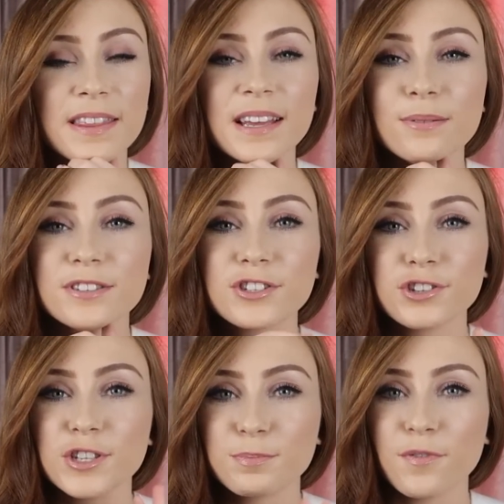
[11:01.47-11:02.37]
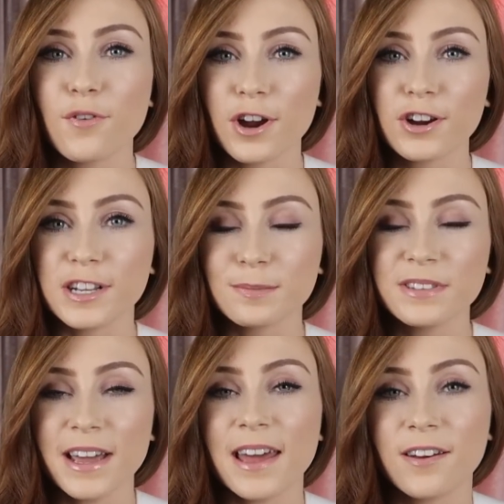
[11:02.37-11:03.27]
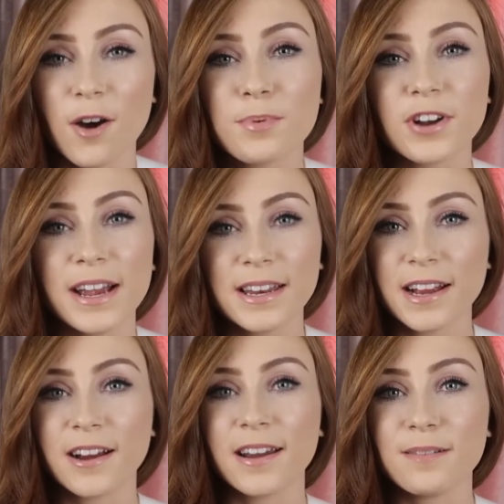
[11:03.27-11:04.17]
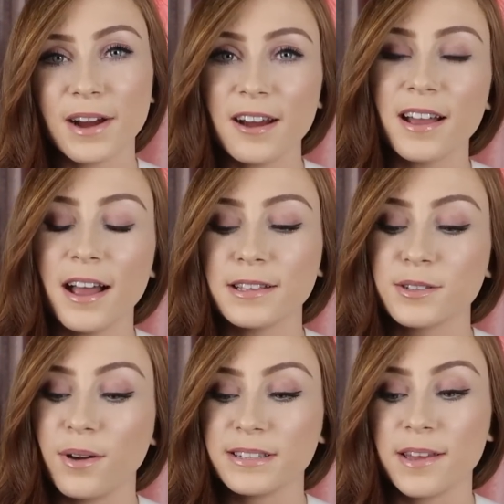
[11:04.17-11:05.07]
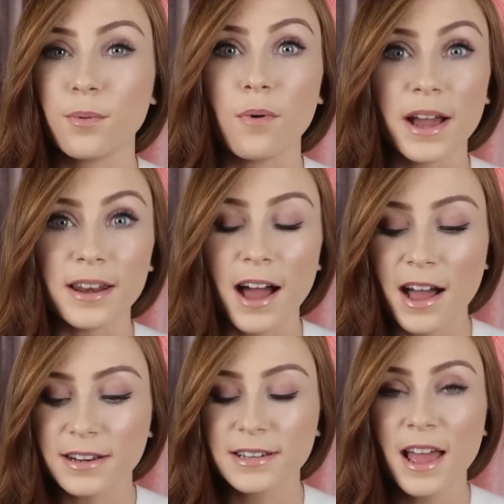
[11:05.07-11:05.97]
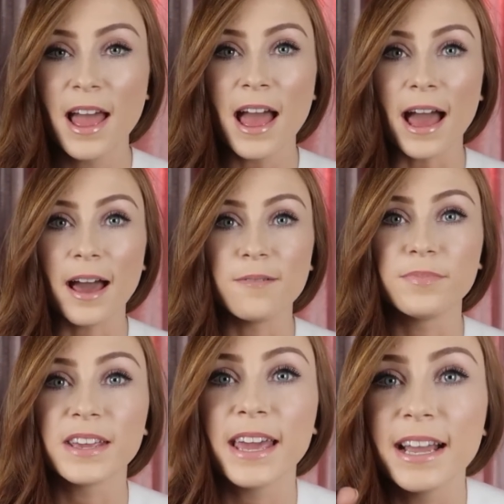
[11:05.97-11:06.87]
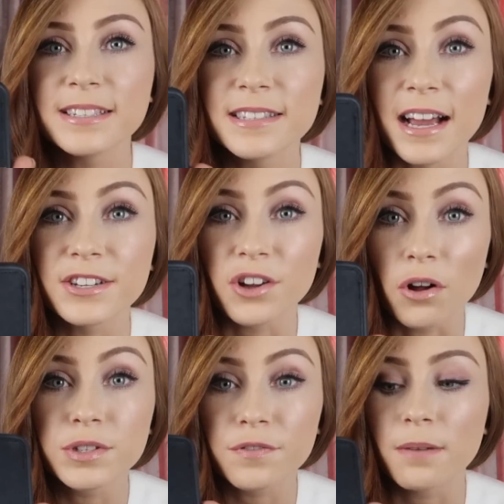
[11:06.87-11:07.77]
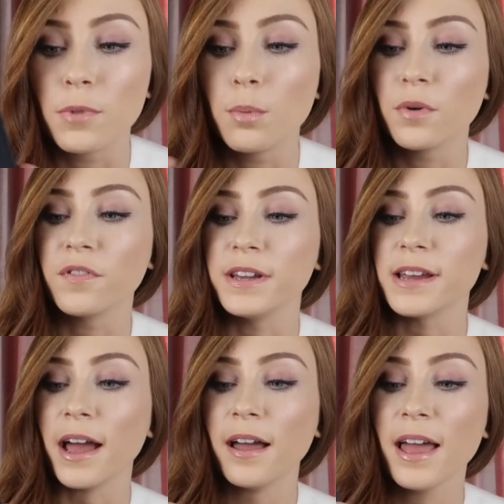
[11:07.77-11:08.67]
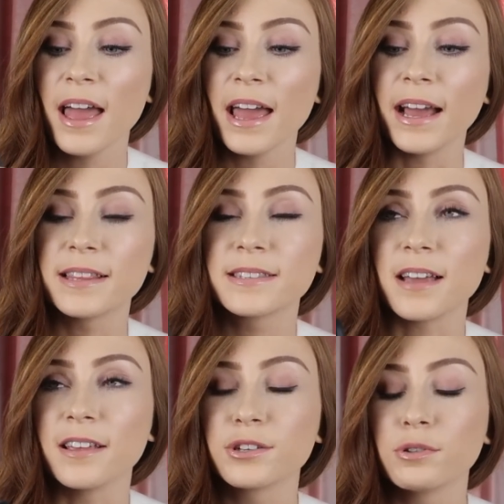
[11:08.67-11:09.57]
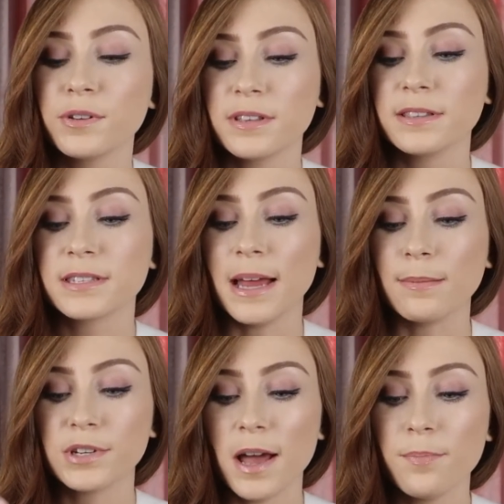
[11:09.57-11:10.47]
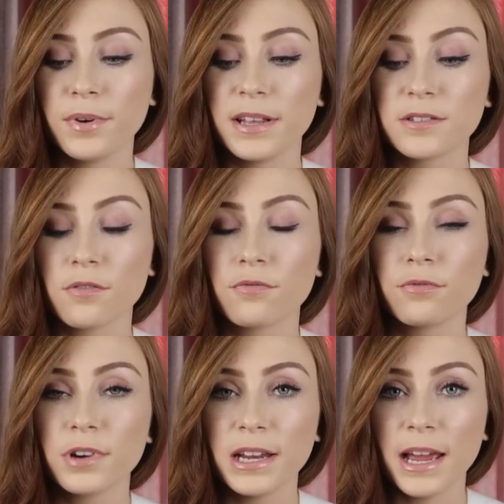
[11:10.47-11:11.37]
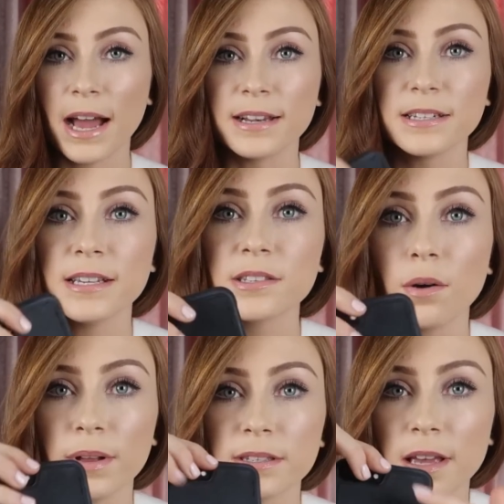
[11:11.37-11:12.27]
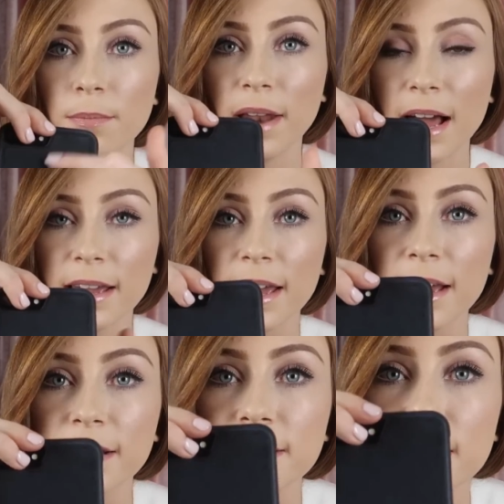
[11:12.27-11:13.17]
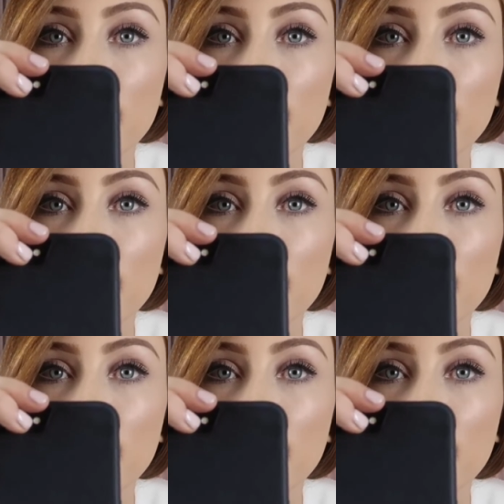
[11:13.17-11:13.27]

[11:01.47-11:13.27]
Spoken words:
I think it was just before Christmas. I had an upgrade here in America, so I said why not. The case is actually also from BOBBI. I showed you this on Snapchat, but it's really handy. So it's a black case.